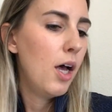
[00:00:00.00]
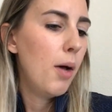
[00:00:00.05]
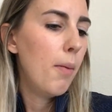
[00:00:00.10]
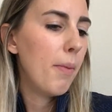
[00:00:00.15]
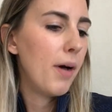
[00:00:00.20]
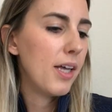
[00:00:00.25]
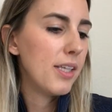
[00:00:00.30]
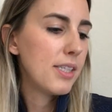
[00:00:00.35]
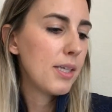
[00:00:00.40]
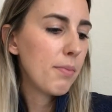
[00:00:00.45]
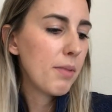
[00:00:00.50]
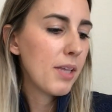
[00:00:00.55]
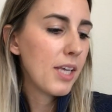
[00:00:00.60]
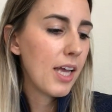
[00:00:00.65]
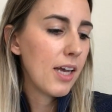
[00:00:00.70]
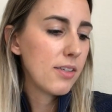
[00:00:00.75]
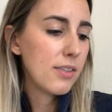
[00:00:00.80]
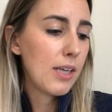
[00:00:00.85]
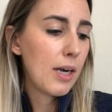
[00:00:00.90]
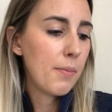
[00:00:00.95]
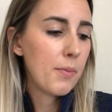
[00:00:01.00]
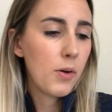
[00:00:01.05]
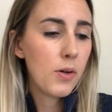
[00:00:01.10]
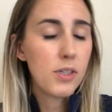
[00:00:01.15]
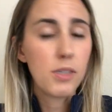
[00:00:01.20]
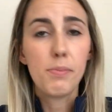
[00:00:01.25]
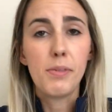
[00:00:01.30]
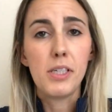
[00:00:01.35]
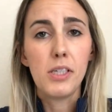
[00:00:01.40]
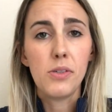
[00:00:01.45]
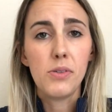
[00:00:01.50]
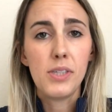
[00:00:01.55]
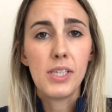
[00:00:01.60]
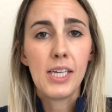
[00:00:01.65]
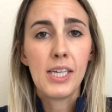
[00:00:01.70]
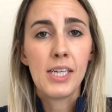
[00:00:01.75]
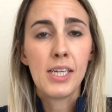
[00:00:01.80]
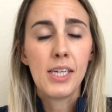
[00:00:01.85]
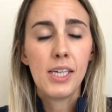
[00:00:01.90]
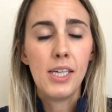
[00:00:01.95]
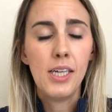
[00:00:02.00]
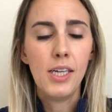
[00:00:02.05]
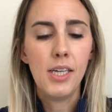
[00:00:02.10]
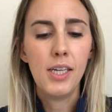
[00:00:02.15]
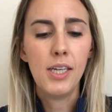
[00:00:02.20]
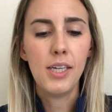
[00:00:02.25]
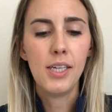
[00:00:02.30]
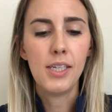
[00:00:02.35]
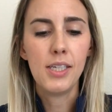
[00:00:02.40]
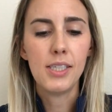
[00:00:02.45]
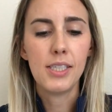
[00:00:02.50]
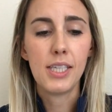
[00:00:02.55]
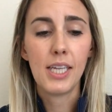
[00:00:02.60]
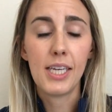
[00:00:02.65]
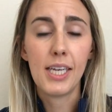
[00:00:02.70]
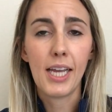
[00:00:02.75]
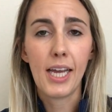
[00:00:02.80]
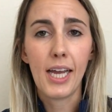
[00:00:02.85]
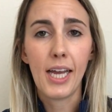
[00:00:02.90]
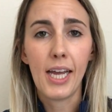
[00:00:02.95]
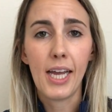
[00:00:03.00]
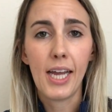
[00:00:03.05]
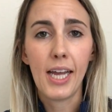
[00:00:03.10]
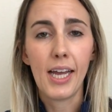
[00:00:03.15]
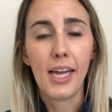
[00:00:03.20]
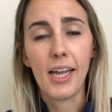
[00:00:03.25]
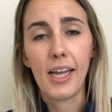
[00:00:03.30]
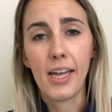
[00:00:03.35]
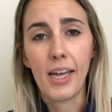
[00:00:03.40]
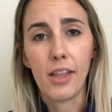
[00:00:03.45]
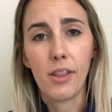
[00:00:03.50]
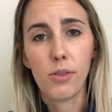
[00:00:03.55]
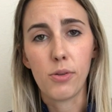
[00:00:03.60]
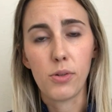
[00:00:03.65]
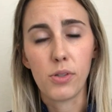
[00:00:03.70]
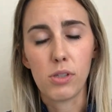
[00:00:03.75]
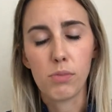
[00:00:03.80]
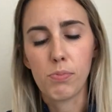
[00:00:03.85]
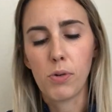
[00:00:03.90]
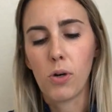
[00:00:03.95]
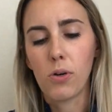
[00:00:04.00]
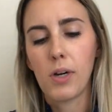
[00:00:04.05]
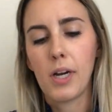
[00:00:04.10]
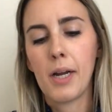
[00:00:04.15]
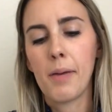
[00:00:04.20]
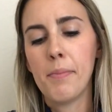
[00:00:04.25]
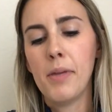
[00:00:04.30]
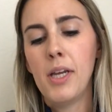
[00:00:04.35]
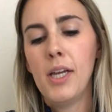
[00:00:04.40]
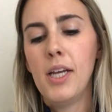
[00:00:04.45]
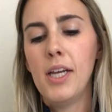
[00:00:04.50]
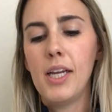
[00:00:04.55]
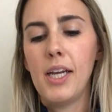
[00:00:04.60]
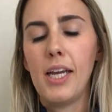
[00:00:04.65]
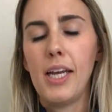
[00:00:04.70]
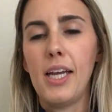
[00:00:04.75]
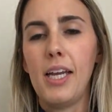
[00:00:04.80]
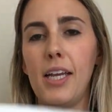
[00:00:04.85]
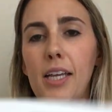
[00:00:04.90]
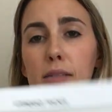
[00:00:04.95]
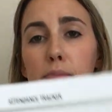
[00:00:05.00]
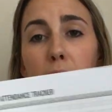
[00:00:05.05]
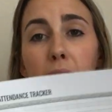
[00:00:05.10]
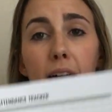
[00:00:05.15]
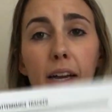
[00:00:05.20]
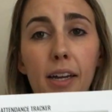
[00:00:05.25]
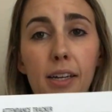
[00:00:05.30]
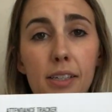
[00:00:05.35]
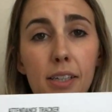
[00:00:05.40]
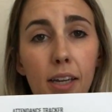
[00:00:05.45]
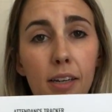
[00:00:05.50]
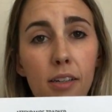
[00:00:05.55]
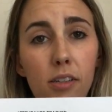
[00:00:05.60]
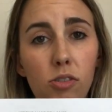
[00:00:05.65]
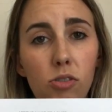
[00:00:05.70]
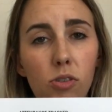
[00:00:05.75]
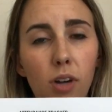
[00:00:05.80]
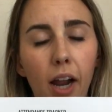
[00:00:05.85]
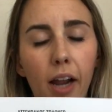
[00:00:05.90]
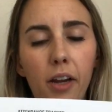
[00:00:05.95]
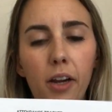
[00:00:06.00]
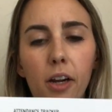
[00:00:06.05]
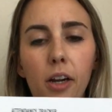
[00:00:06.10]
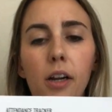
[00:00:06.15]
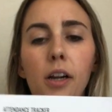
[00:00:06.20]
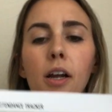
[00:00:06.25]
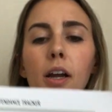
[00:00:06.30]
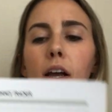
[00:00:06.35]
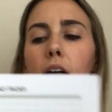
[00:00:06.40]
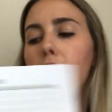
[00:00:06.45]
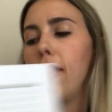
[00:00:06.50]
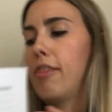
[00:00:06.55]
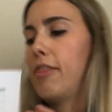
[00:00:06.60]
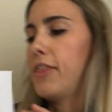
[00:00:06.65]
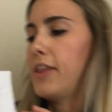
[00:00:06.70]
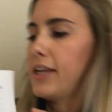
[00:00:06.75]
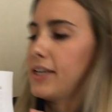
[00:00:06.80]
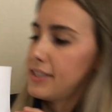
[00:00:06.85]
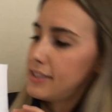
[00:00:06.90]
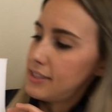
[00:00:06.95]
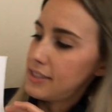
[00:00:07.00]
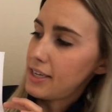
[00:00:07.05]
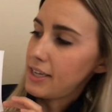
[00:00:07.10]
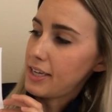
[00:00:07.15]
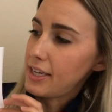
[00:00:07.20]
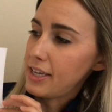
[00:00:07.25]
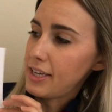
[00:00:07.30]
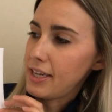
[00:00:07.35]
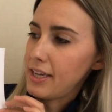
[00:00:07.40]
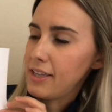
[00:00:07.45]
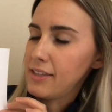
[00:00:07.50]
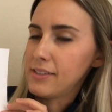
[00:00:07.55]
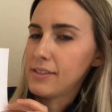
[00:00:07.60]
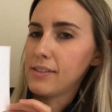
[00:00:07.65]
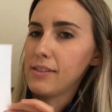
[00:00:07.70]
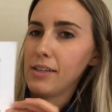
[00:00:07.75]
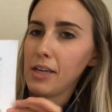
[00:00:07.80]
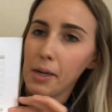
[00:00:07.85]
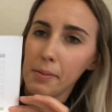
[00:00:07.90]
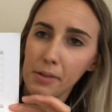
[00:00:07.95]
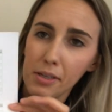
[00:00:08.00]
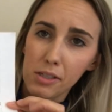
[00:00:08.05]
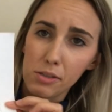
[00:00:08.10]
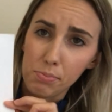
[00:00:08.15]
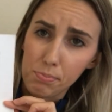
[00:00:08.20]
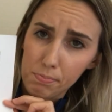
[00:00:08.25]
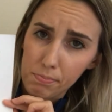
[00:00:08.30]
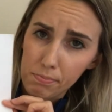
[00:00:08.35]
But something else that I'm going to be using today and through this program is my attendance tracker. This is, I mean, it's